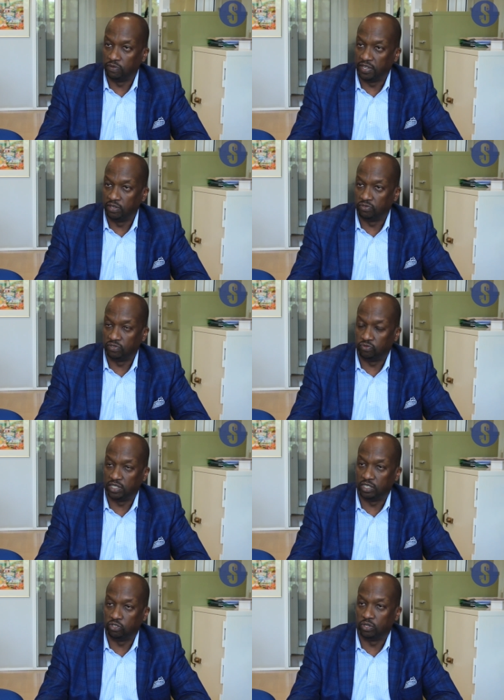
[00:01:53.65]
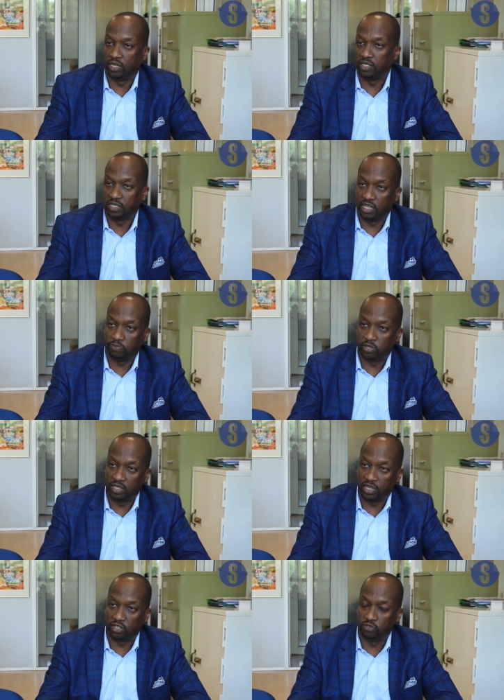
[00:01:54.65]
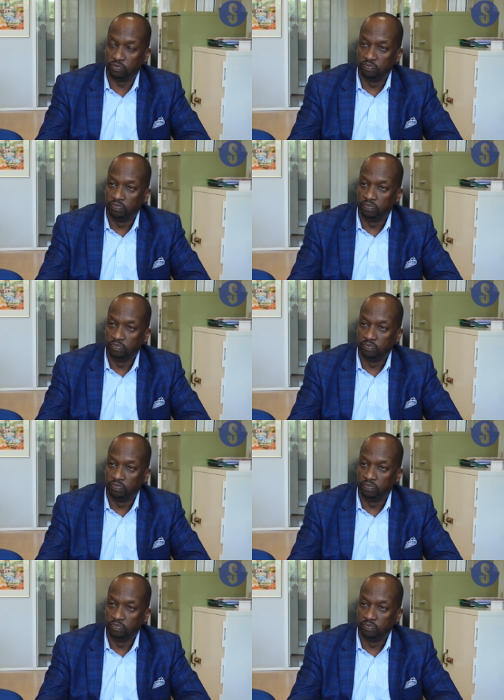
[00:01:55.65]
of the interest rate issue that is a separate discussion.